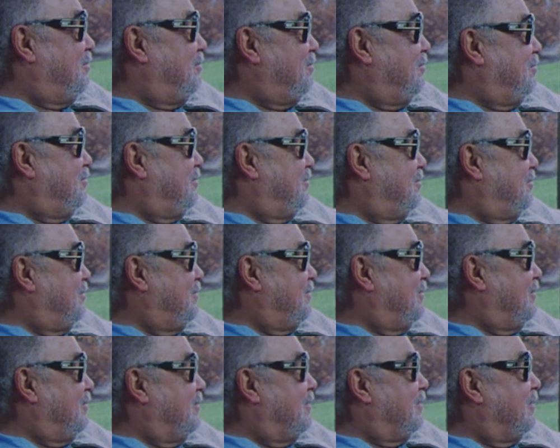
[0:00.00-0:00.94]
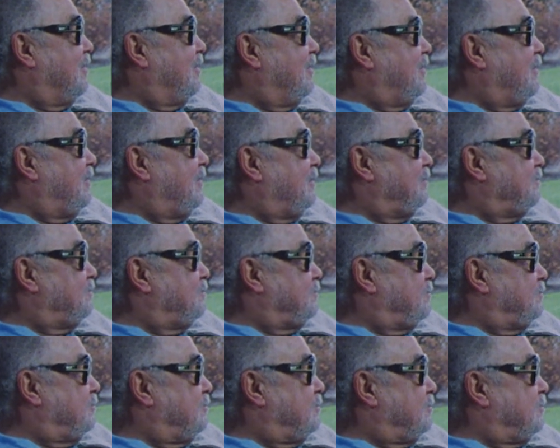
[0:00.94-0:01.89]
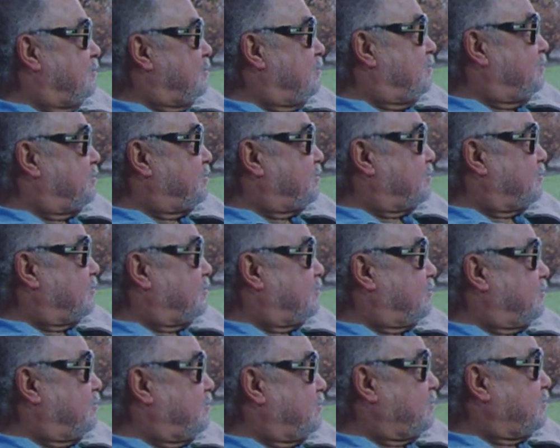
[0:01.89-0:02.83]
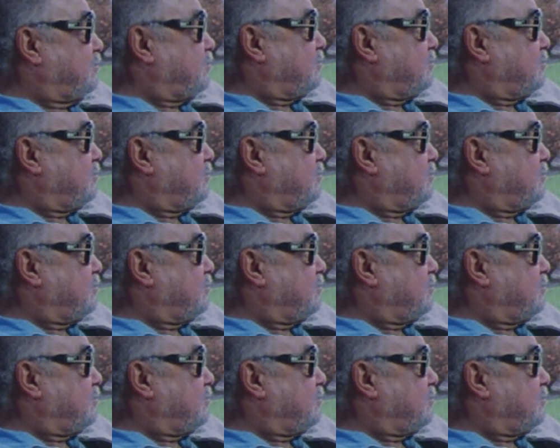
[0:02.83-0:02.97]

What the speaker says: Nobody speaks.